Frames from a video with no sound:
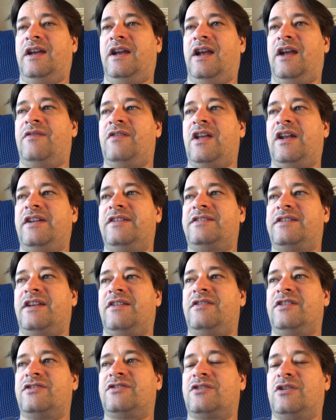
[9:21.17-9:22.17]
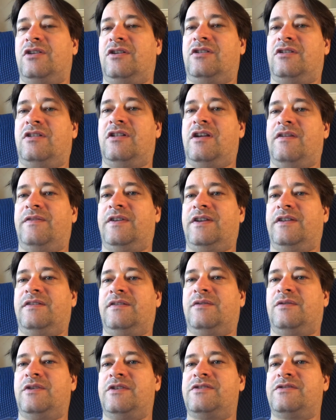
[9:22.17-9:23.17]
And then he said the circle of it
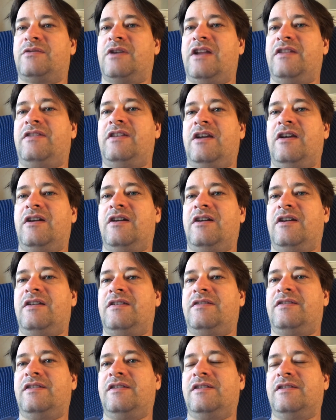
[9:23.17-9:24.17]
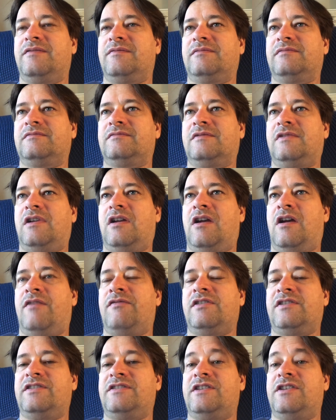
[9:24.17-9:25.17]
was right there on
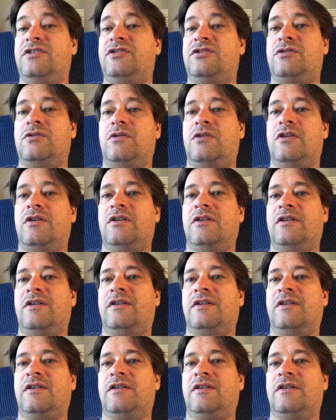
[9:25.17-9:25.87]
the seashore,